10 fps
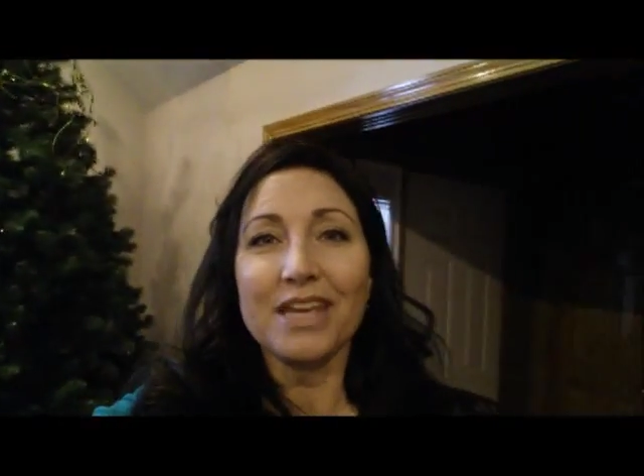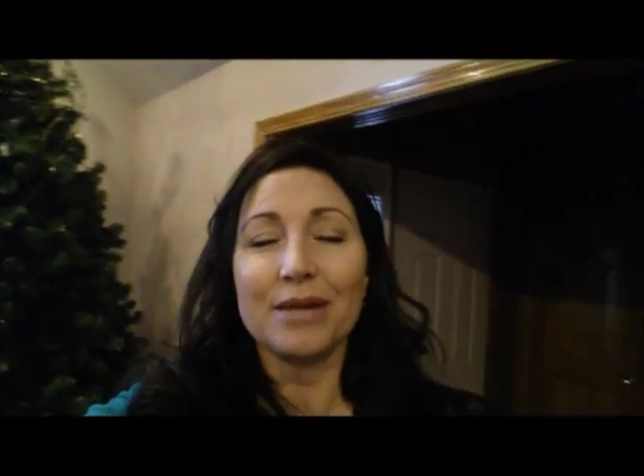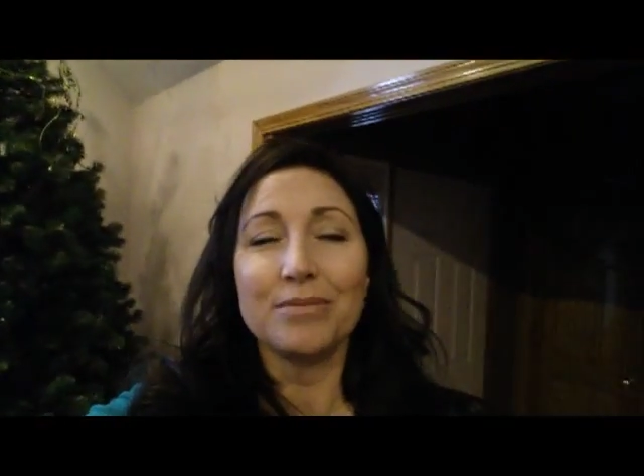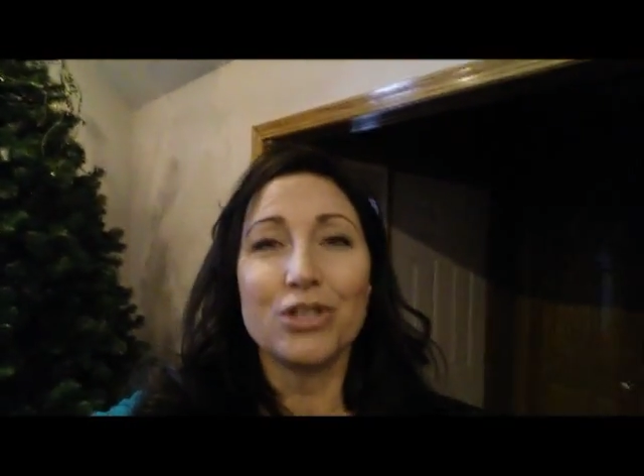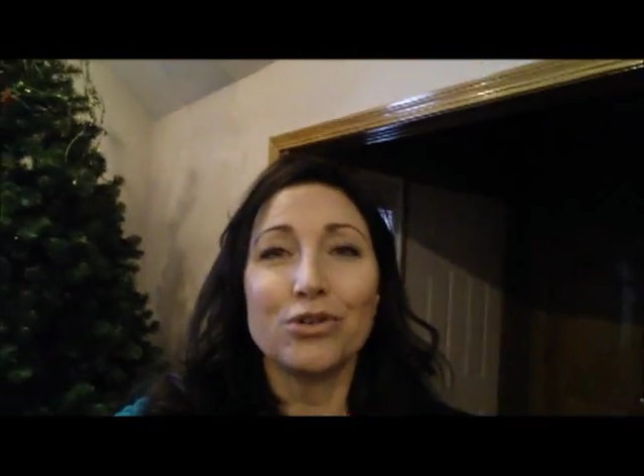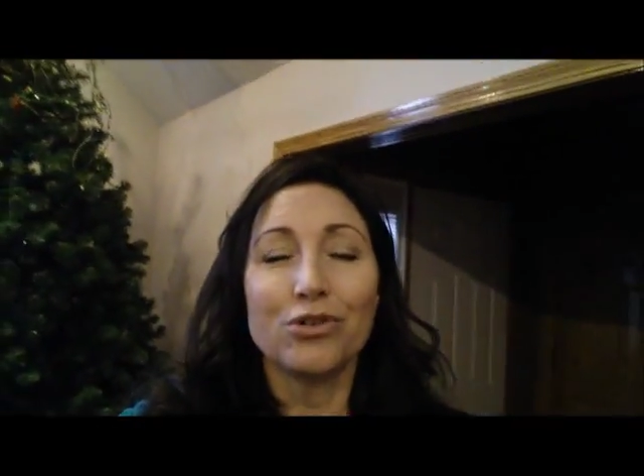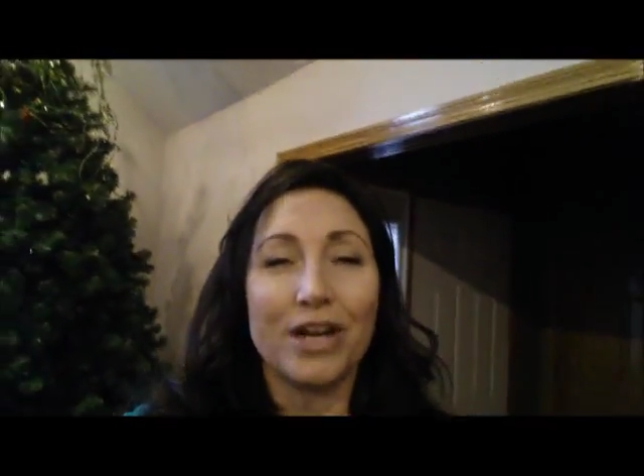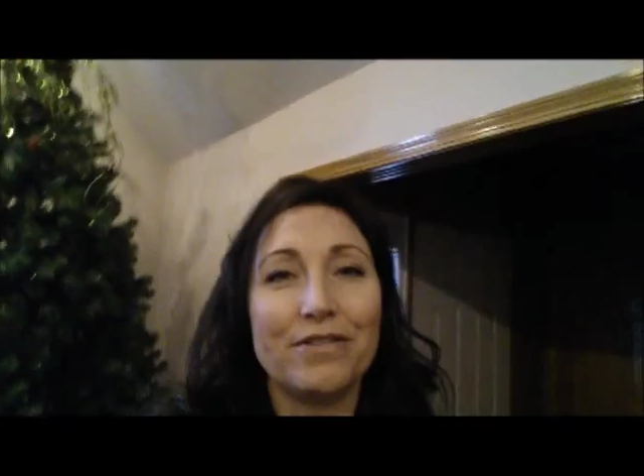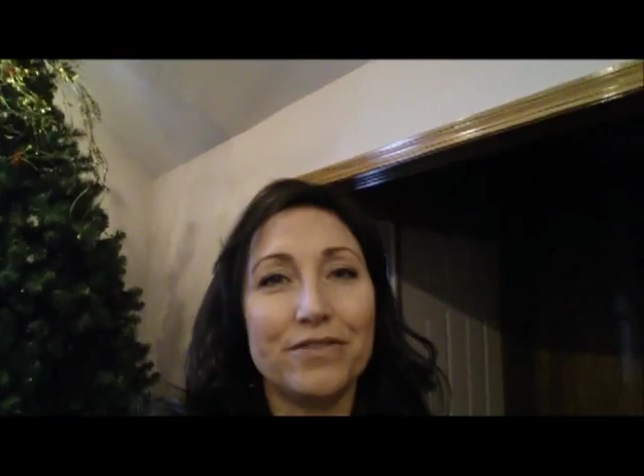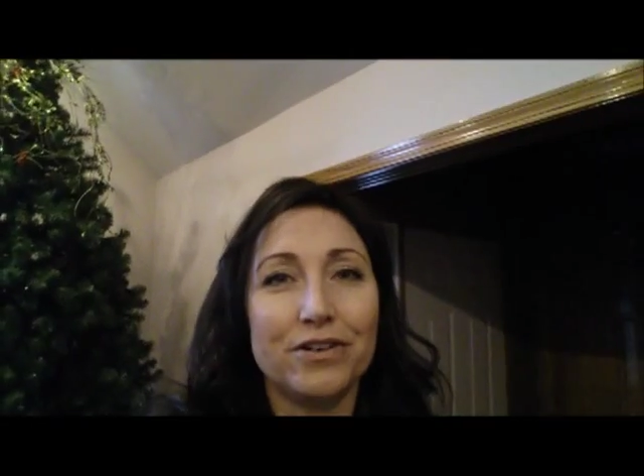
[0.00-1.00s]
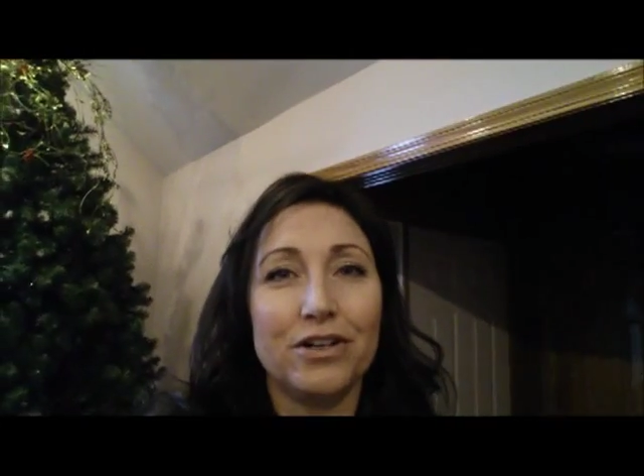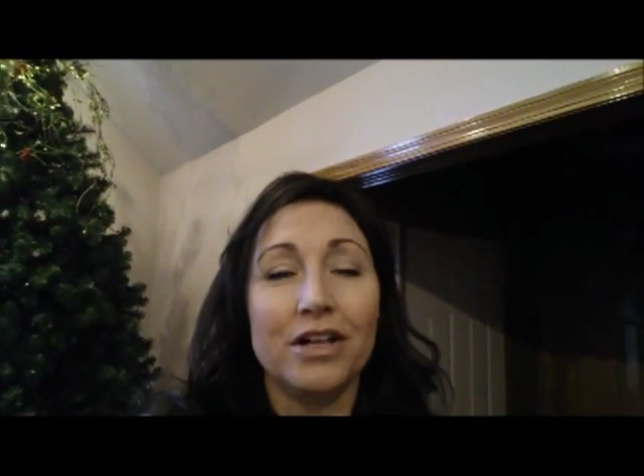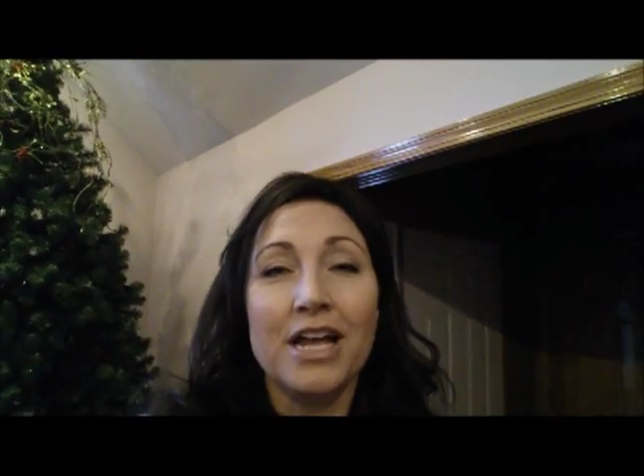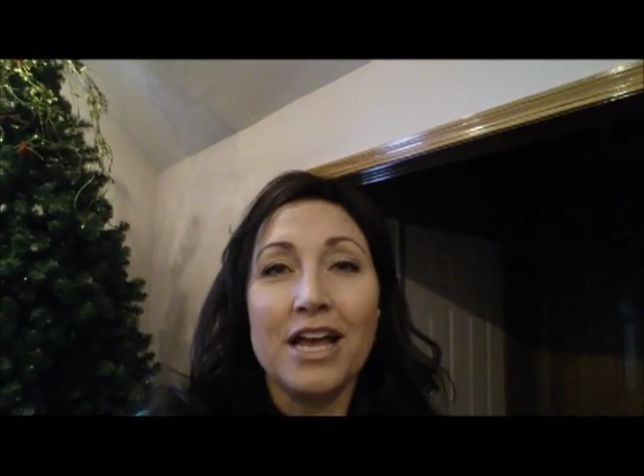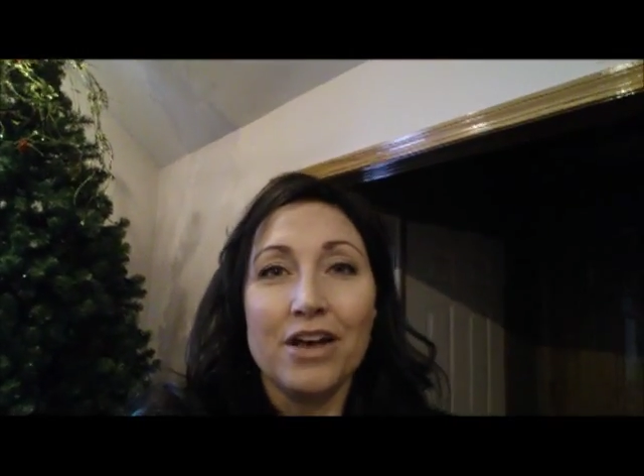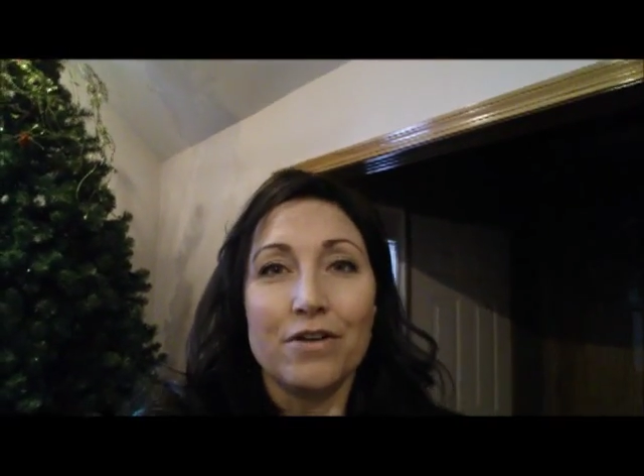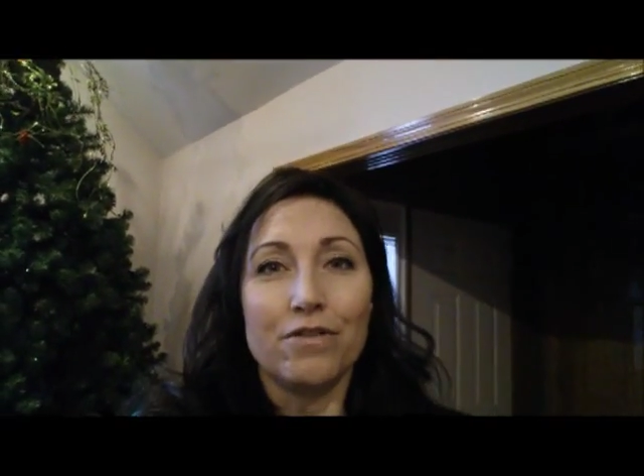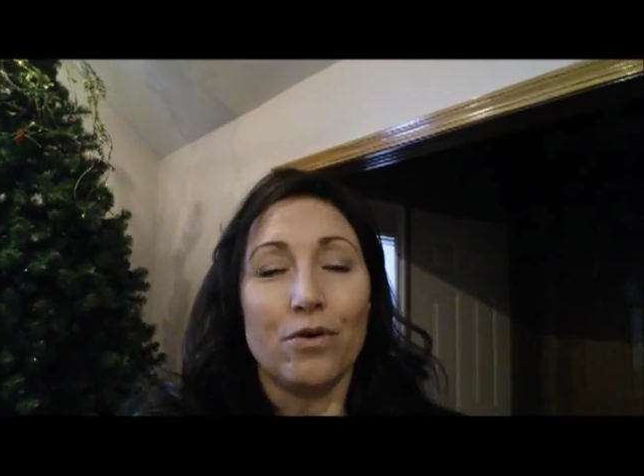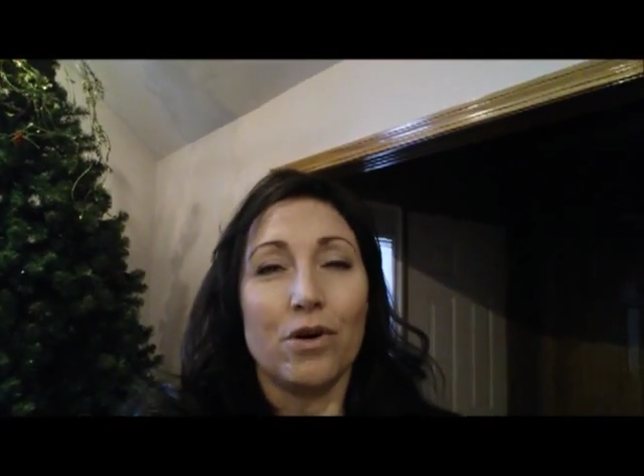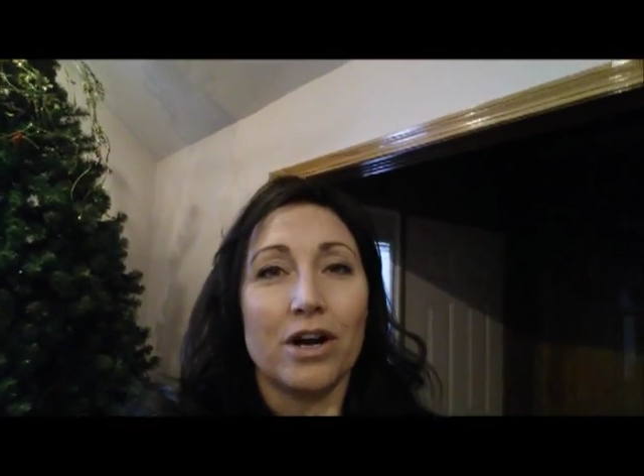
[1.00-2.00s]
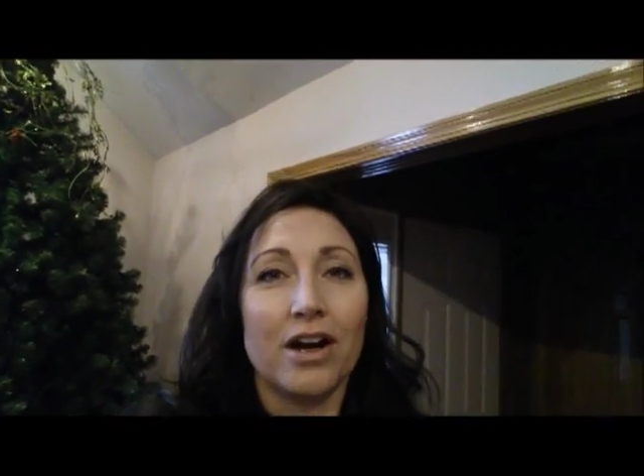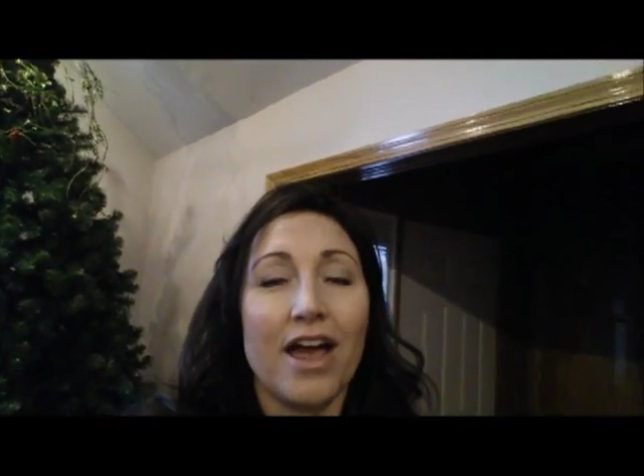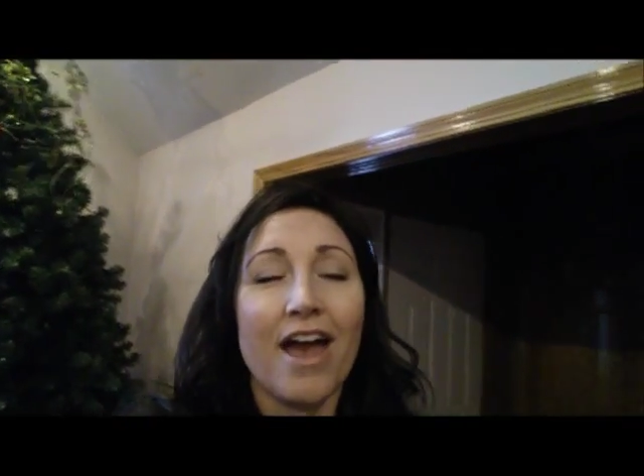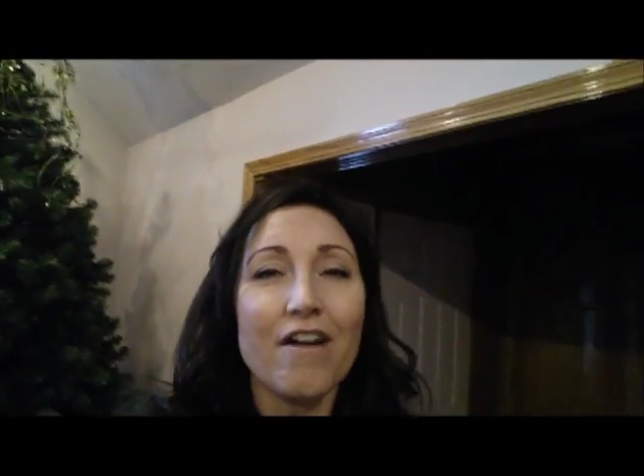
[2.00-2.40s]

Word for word: I'm so grateful for